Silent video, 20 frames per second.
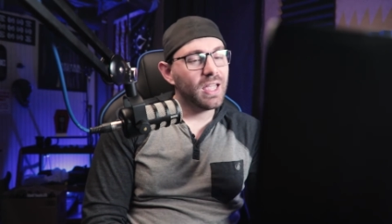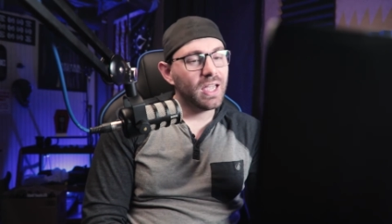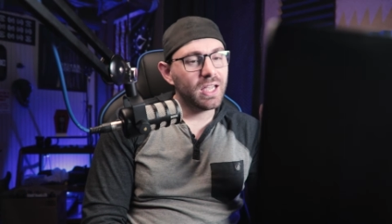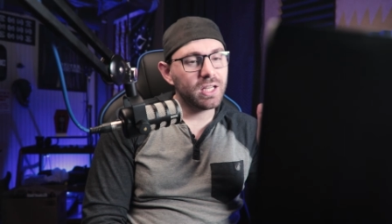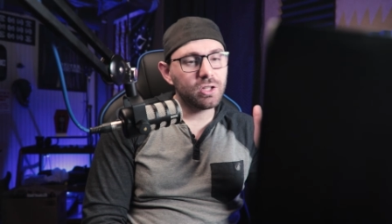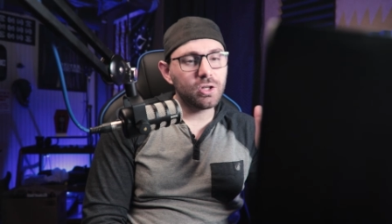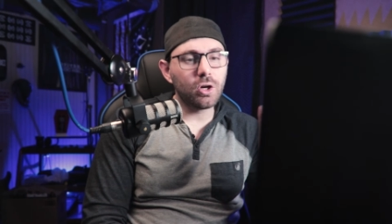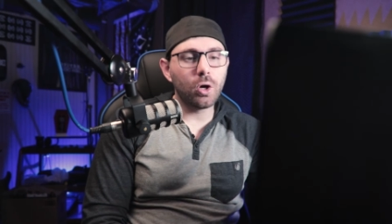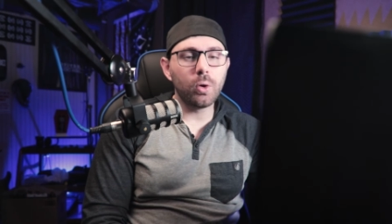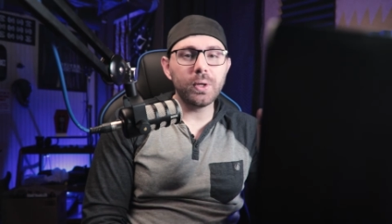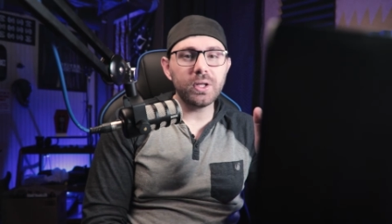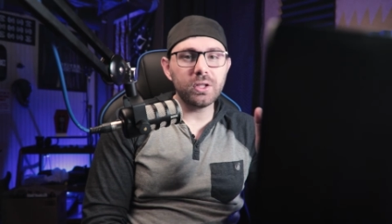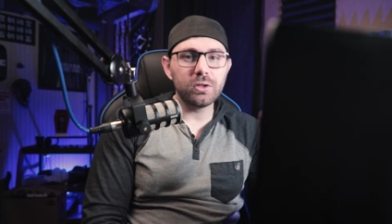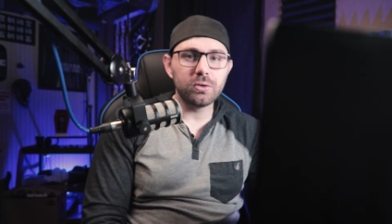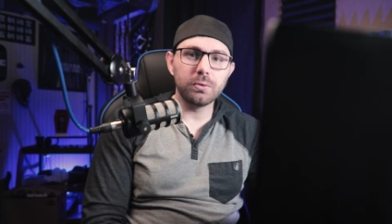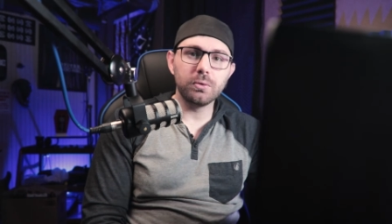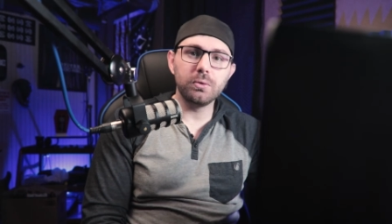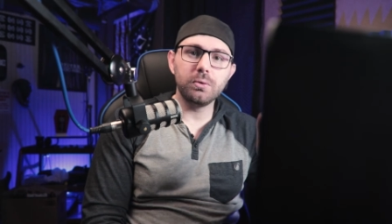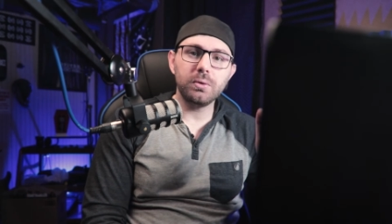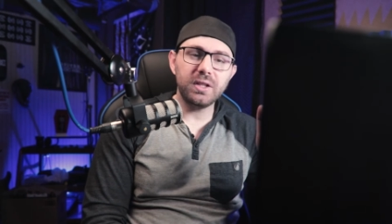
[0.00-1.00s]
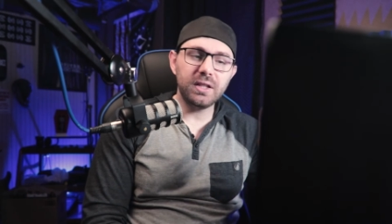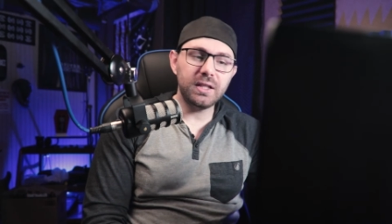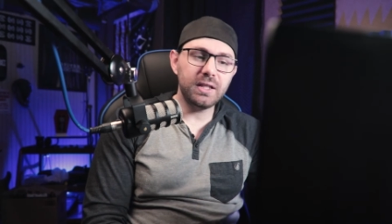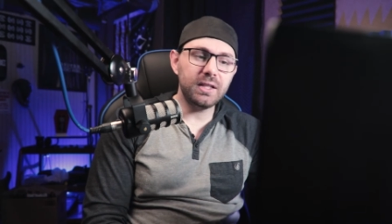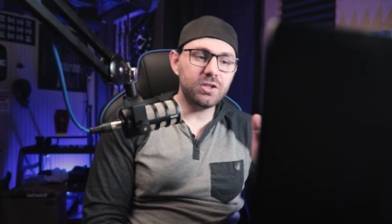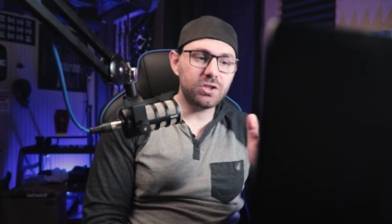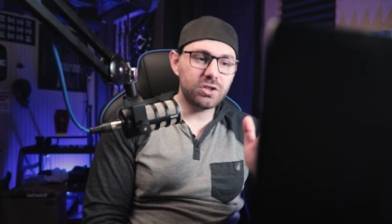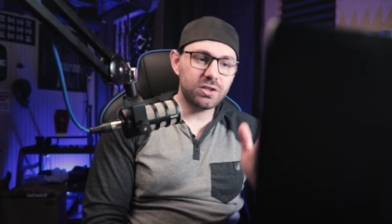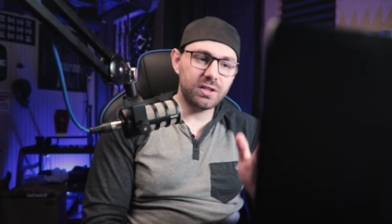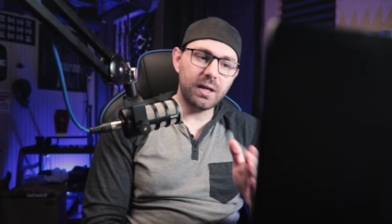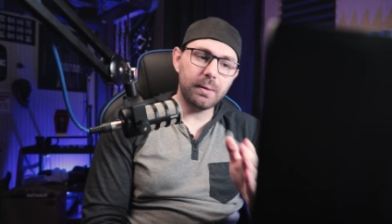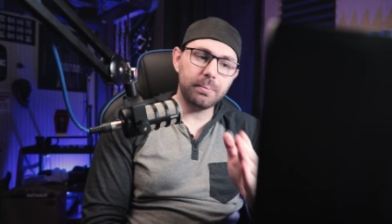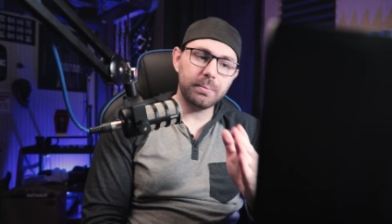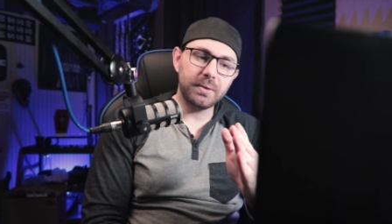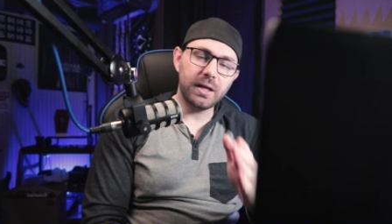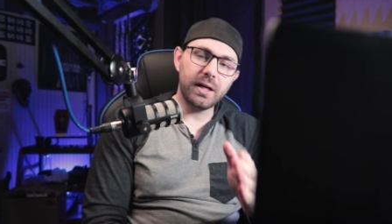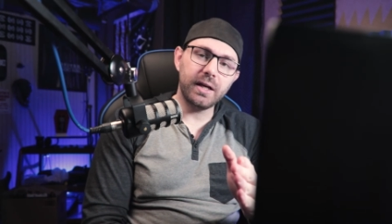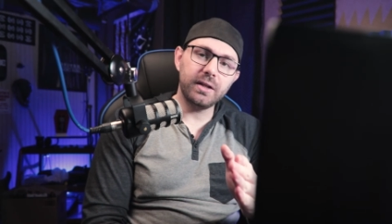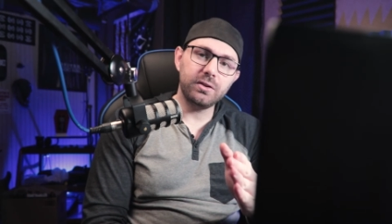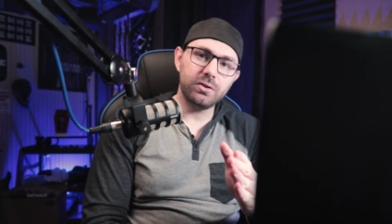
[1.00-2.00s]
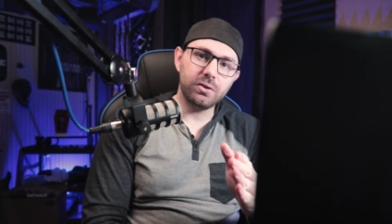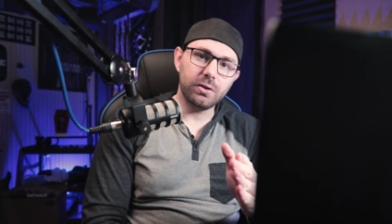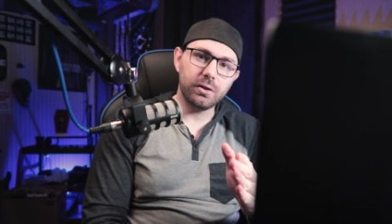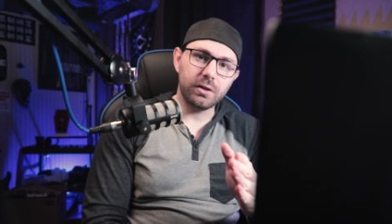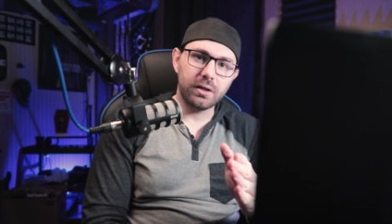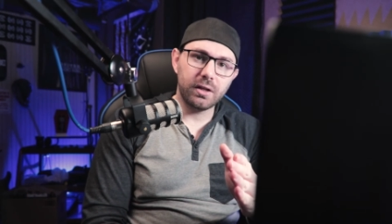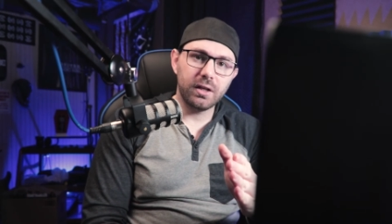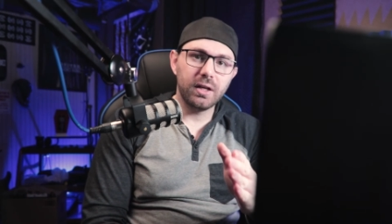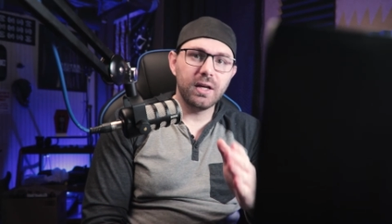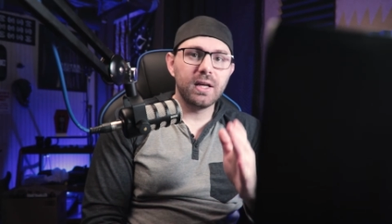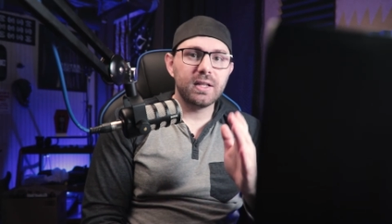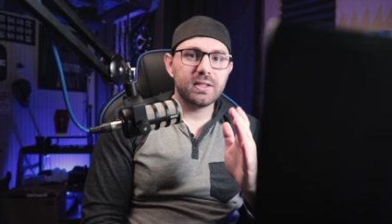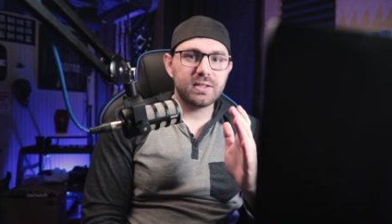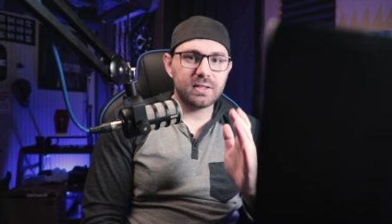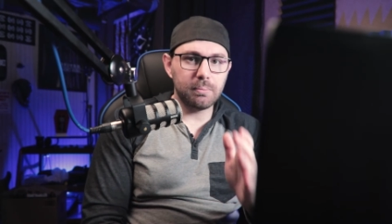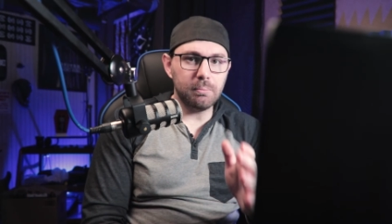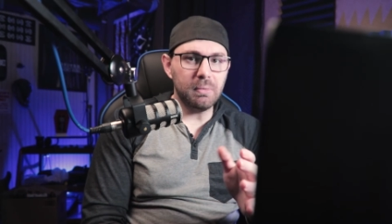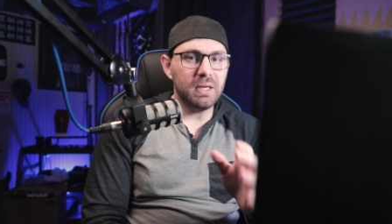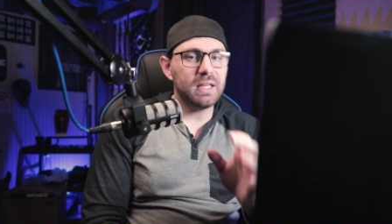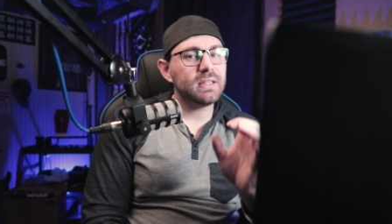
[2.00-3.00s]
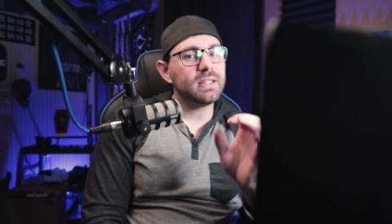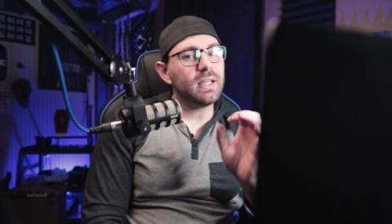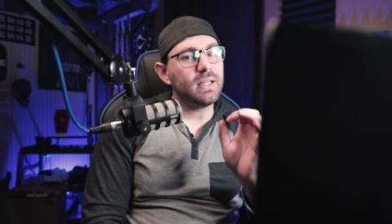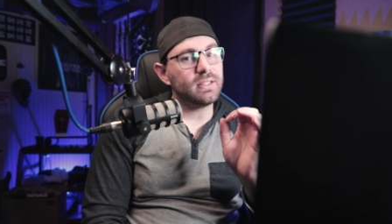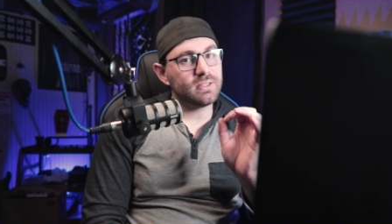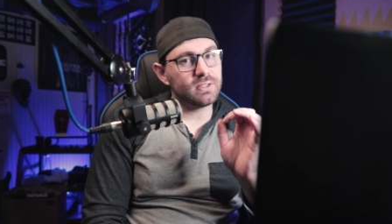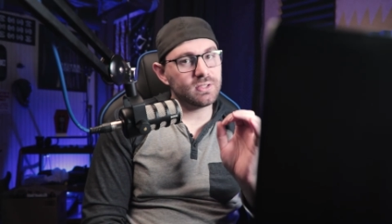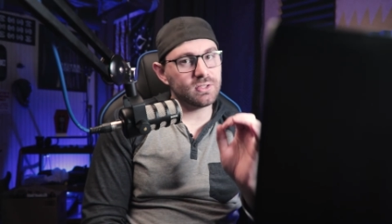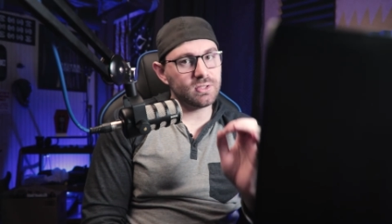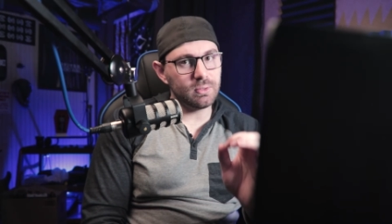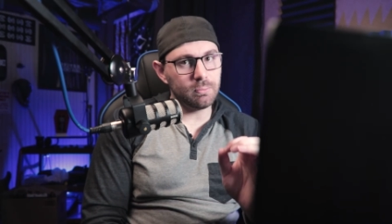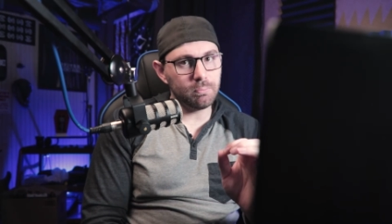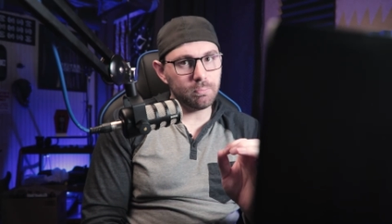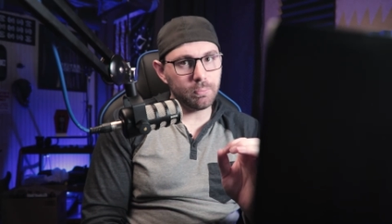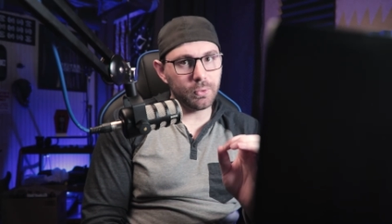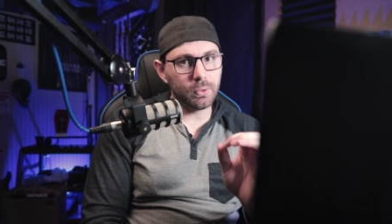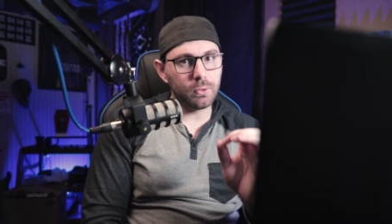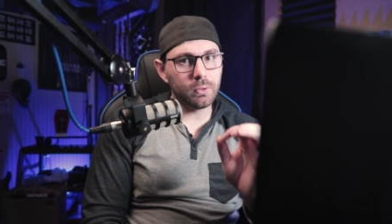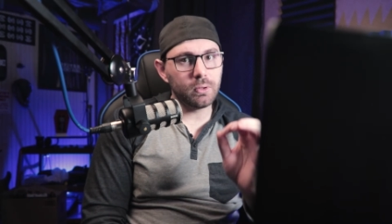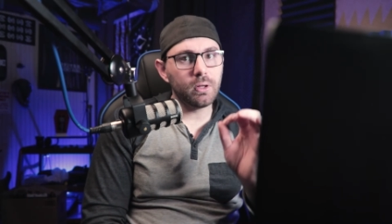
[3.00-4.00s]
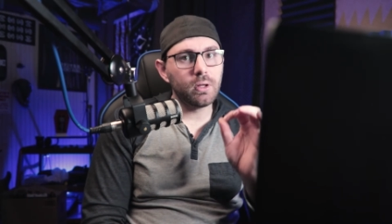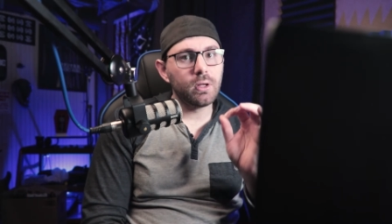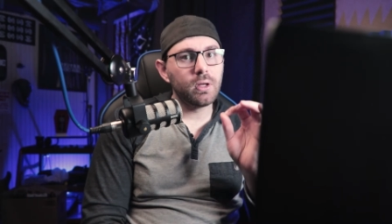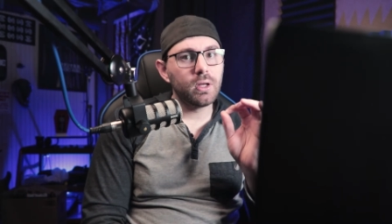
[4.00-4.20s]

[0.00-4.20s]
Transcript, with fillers: and going through each step that I took to make that simple